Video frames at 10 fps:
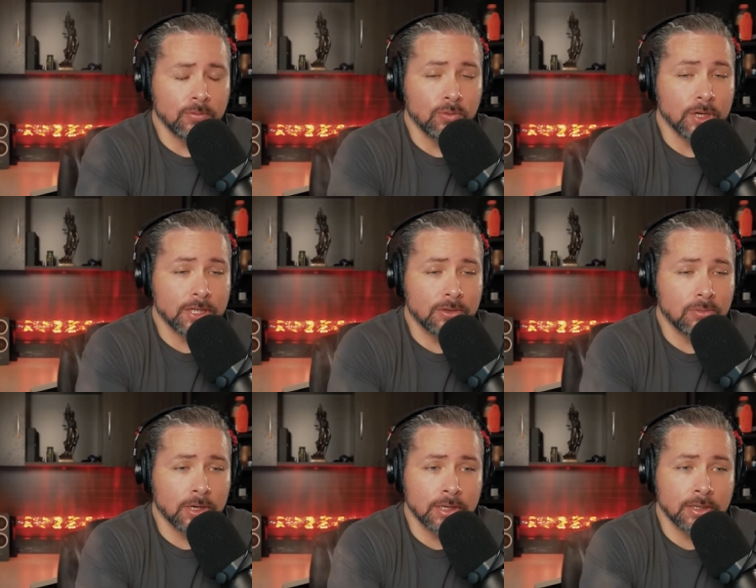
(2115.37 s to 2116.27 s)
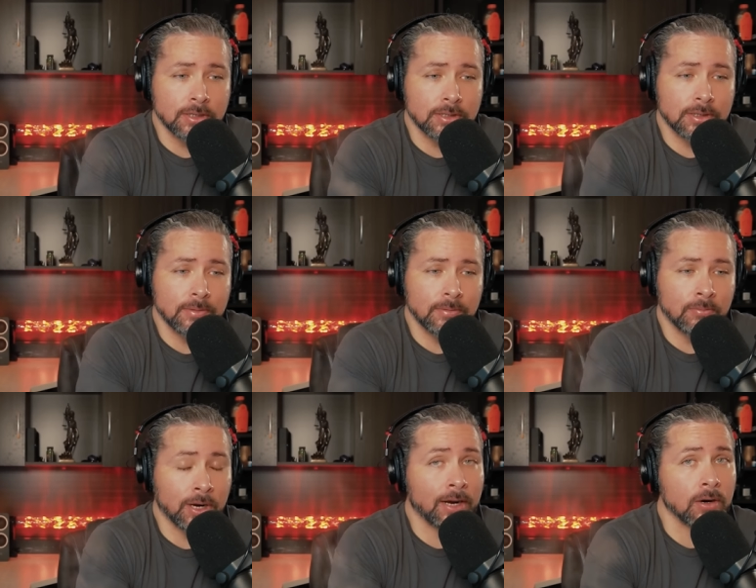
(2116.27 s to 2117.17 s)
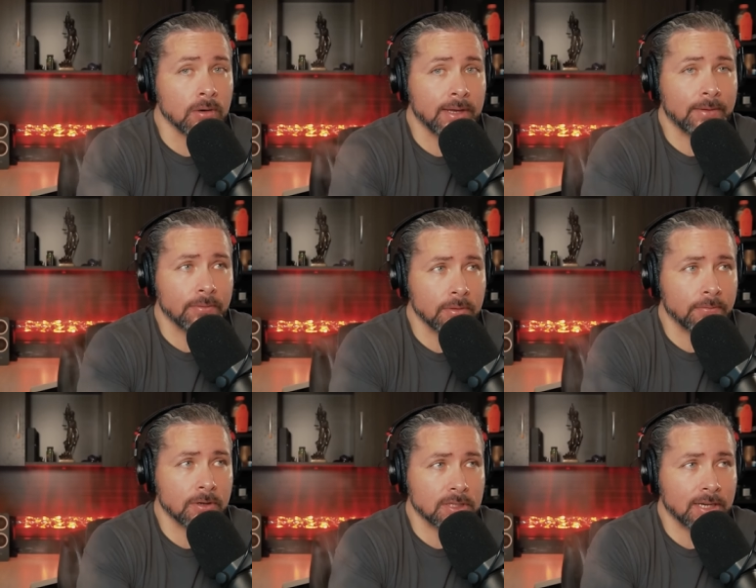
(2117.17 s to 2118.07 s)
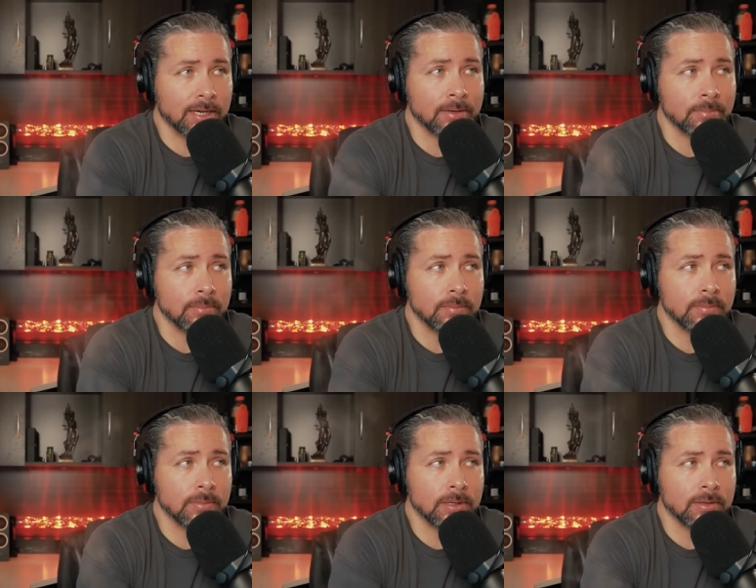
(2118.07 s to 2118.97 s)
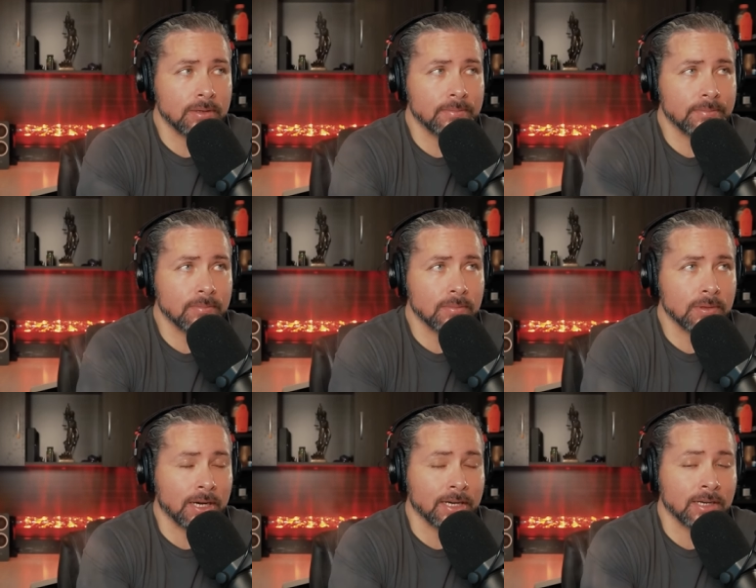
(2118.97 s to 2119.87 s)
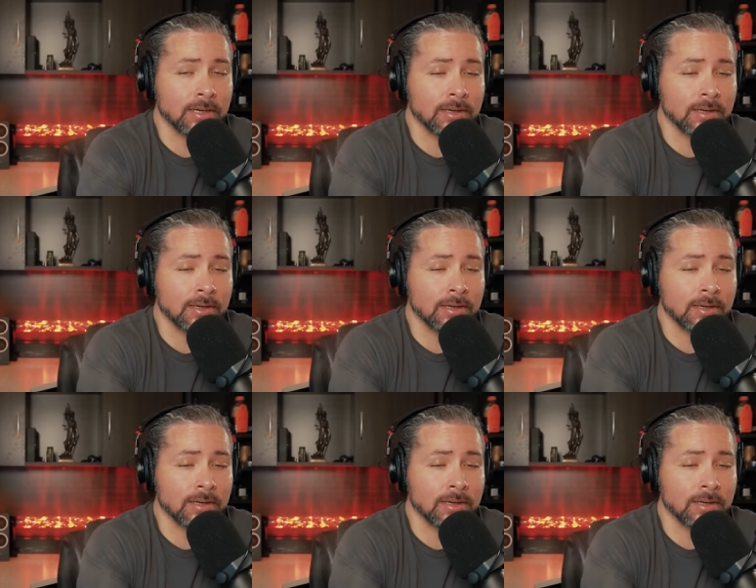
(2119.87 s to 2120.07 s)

Which was when I heard that for the first time, like,